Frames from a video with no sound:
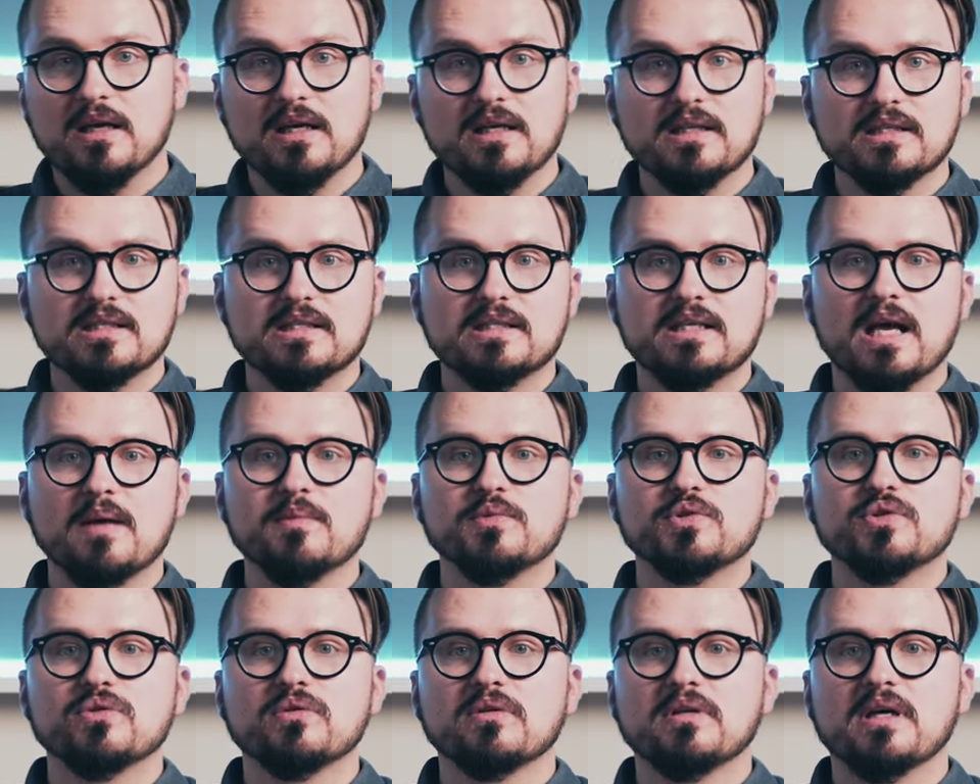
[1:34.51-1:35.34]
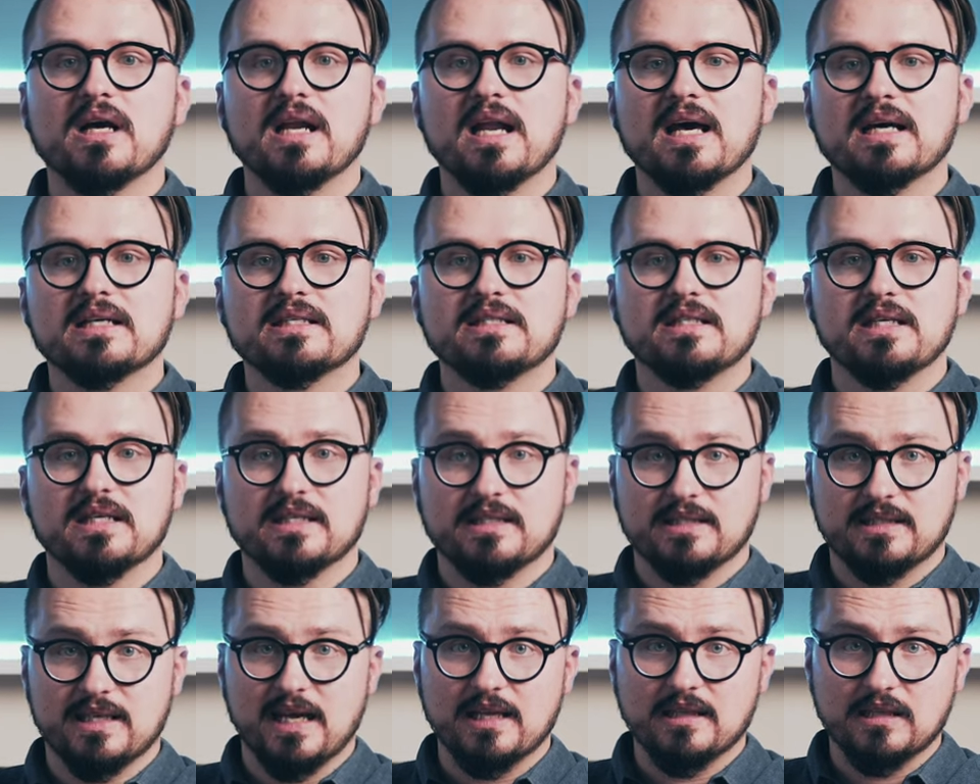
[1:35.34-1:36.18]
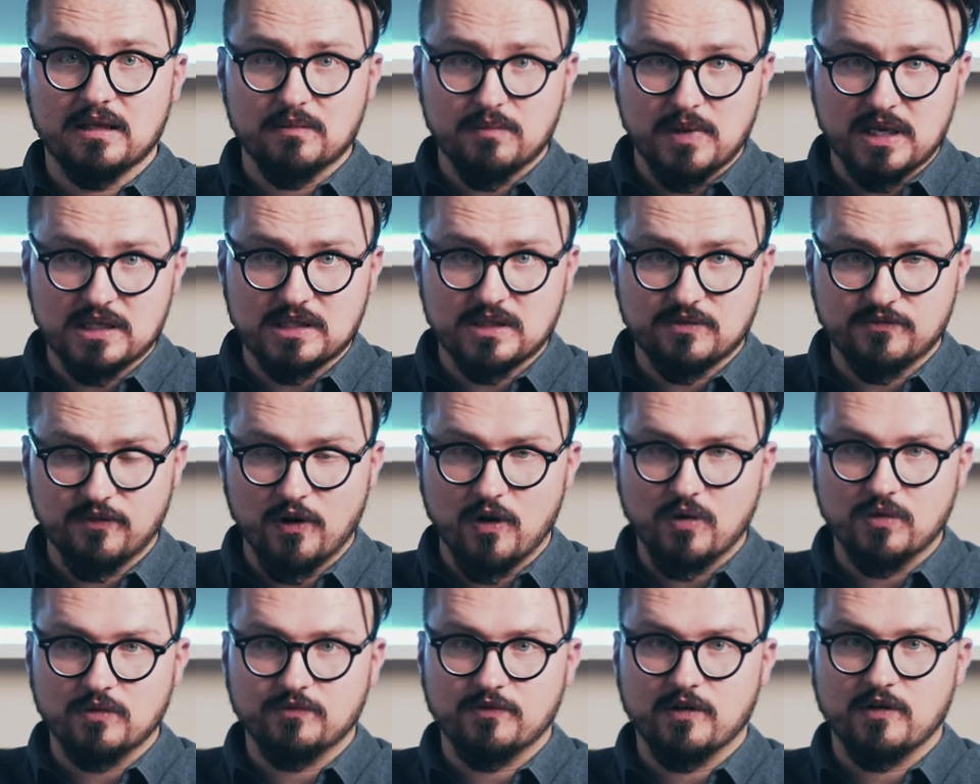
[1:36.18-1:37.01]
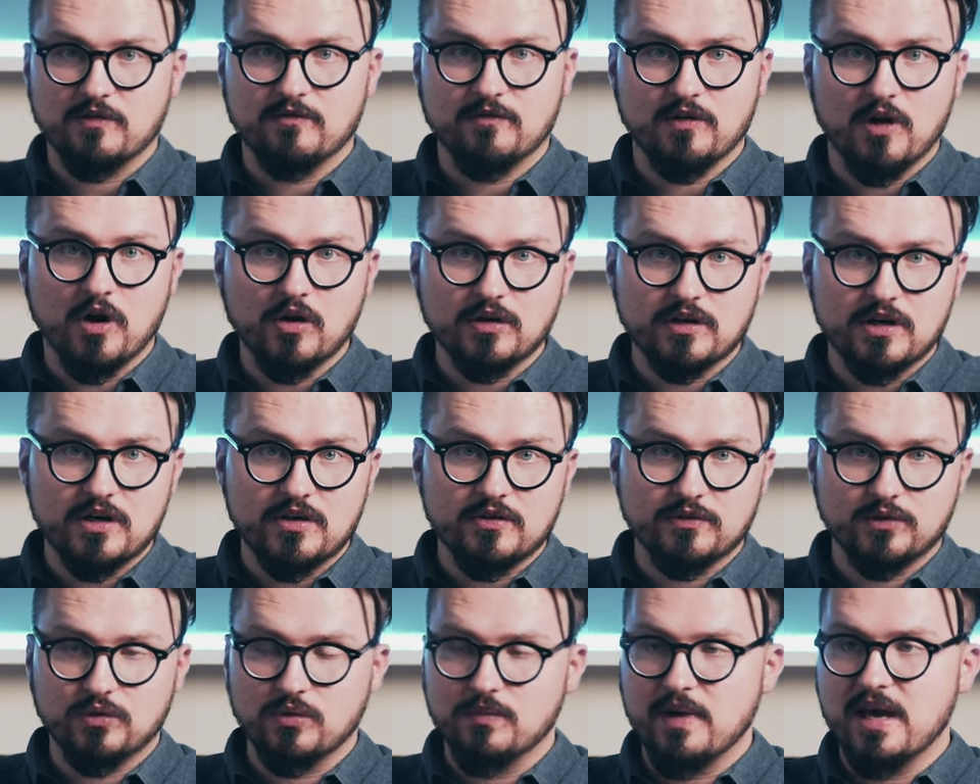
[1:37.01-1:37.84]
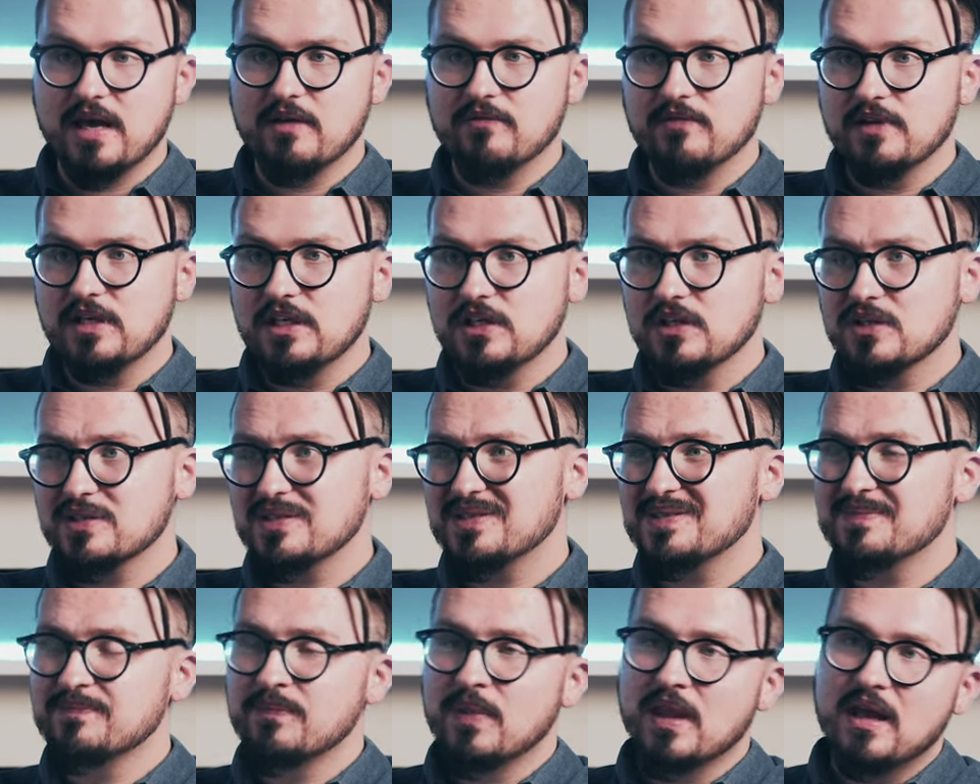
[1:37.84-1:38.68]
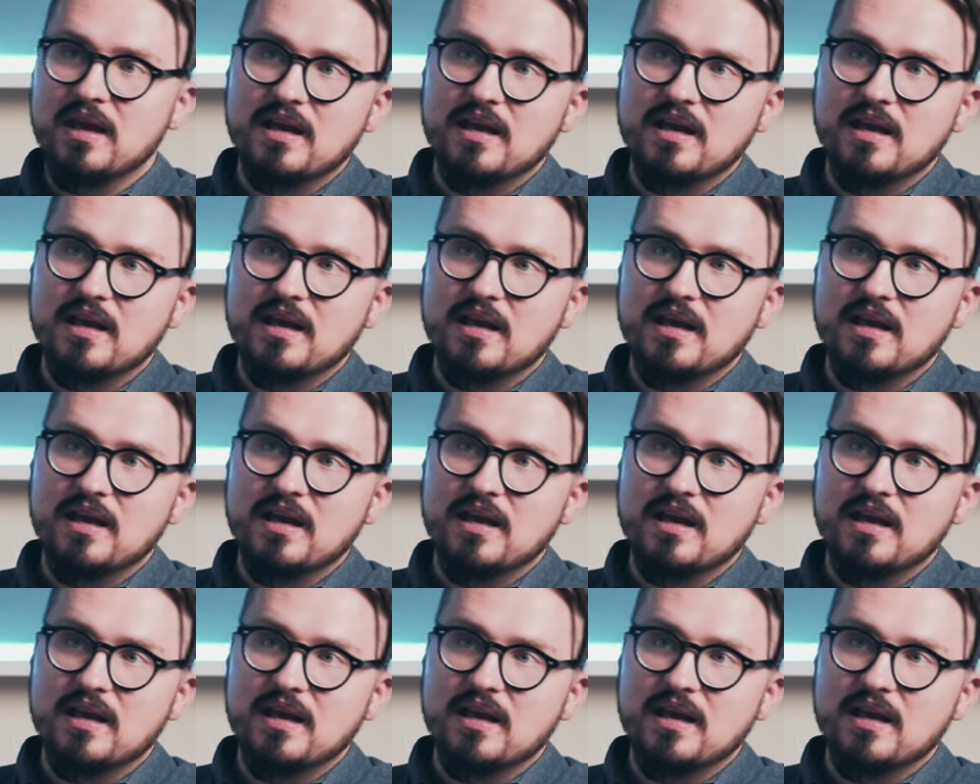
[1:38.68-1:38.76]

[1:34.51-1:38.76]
Is Samsung Galaxy S10 the best phone for vlogger to make videos?